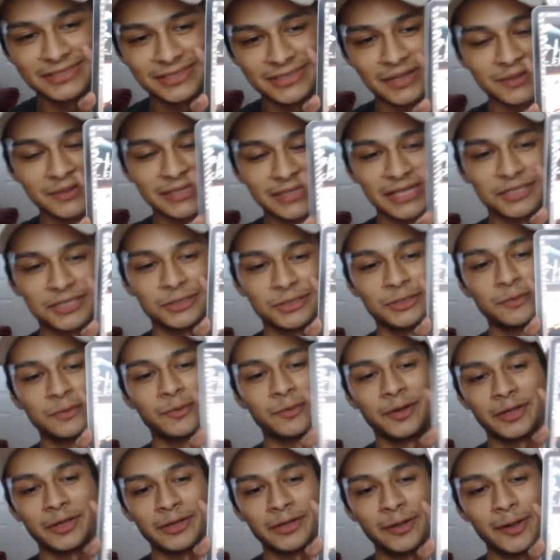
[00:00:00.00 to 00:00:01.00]
I was actually
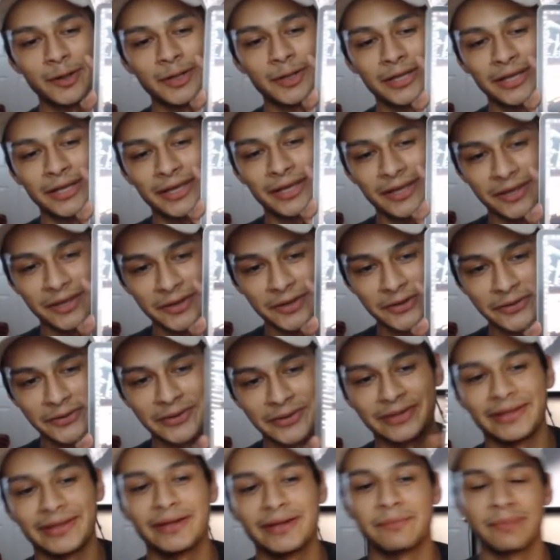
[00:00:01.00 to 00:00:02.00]
working on it here
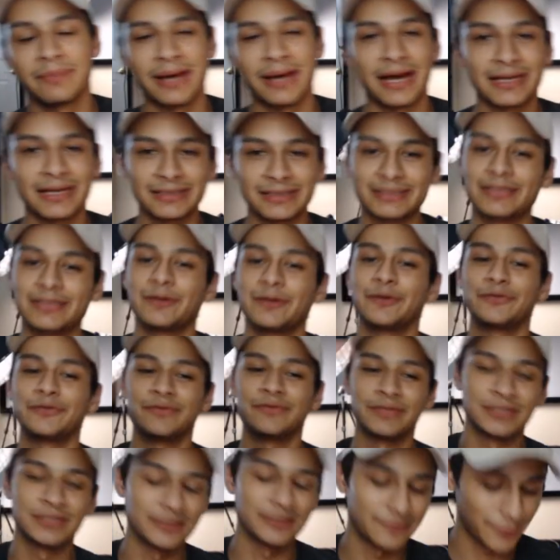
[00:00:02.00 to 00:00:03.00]
and then passed it
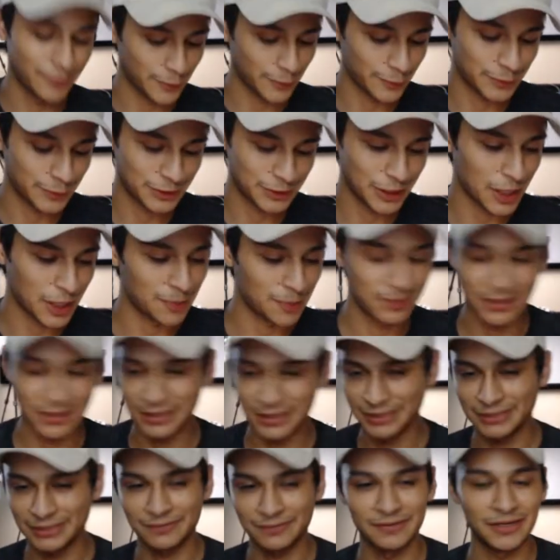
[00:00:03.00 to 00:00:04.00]
over to Photoshop,
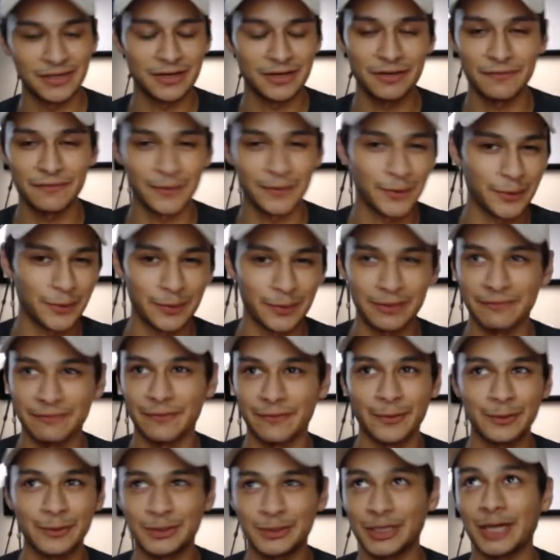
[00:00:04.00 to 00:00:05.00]
because Affinity Photo and
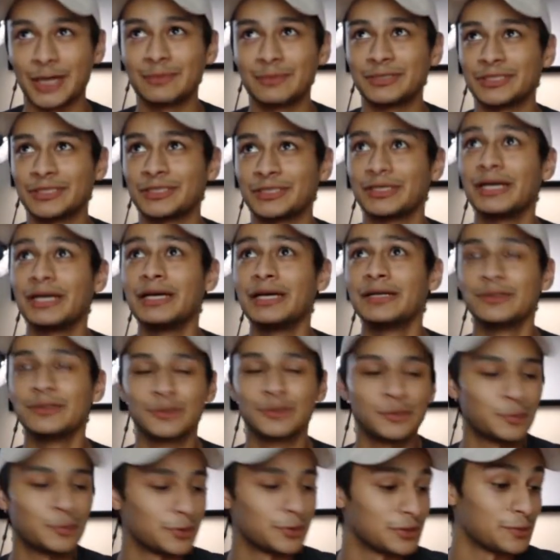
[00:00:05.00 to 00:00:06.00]
Photoshop just
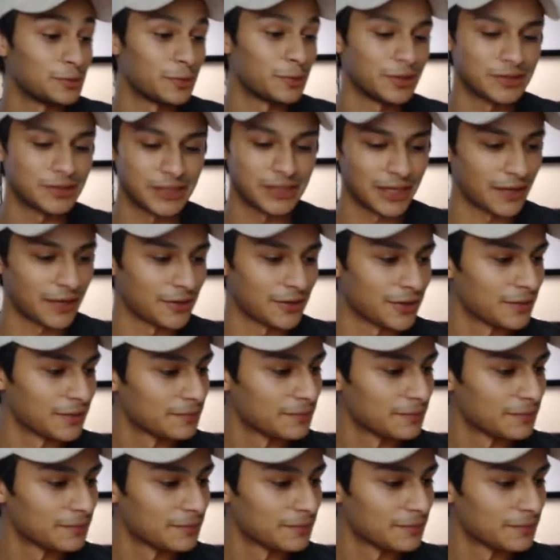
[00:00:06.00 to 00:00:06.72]
do really well together.